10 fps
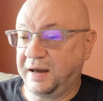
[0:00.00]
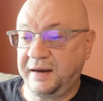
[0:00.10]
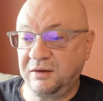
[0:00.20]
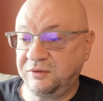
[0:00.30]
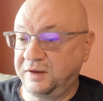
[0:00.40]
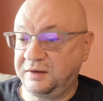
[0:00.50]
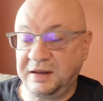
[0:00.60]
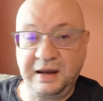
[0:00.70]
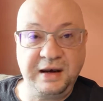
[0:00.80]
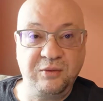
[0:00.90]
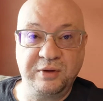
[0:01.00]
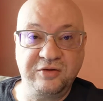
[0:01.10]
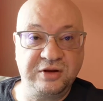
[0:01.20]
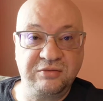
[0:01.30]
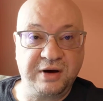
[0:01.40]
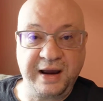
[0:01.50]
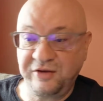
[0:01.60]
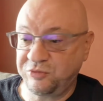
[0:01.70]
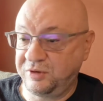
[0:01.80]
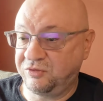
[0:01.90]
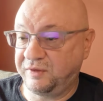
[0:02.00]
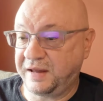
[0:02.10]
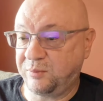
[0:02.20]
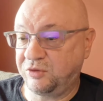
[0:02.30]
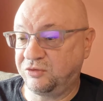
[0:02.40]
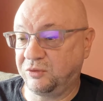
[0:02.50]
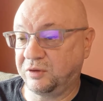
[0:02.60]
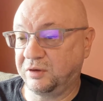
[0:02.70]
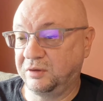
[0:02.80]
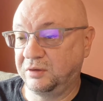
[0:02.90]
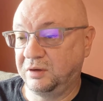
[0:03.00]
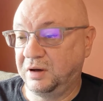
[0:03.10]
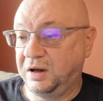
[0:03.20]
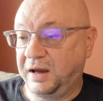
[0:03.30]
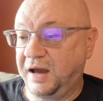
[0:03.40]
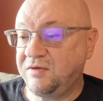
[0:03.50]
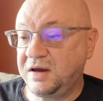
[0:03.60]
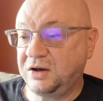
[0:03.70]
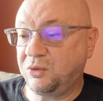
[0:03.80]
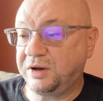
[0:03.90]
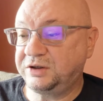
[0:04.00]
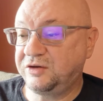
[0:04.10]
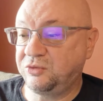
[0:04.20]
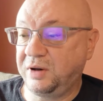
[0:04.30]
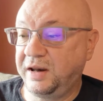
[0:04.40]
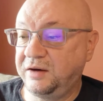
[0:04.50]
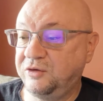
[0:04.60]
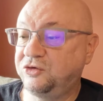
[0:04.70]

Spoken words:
I don't think that anyone has ever asked me for that before. I've had questions related to